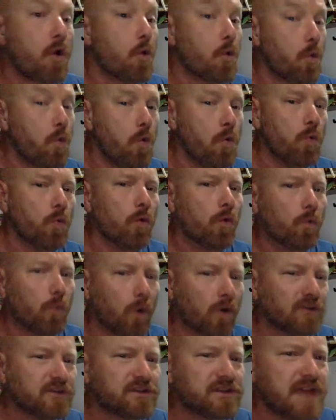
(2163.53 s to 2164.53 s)
Ooh,
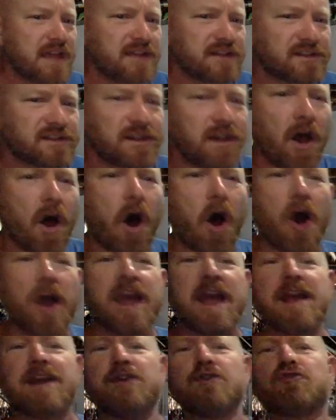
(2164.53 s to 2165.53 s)
what's this? I
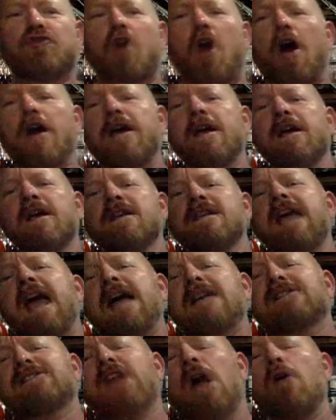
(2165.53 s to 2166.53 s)
hear you cry. Yeah,
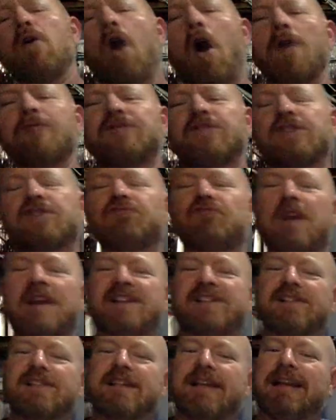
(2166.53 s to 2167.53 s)
so I've just
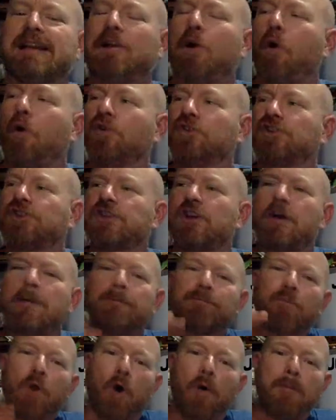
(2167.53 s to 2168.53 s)
recently launched
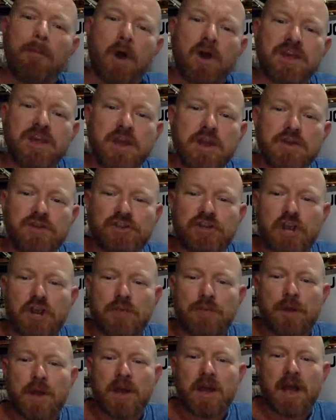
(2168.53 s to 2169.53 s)
on my YouTube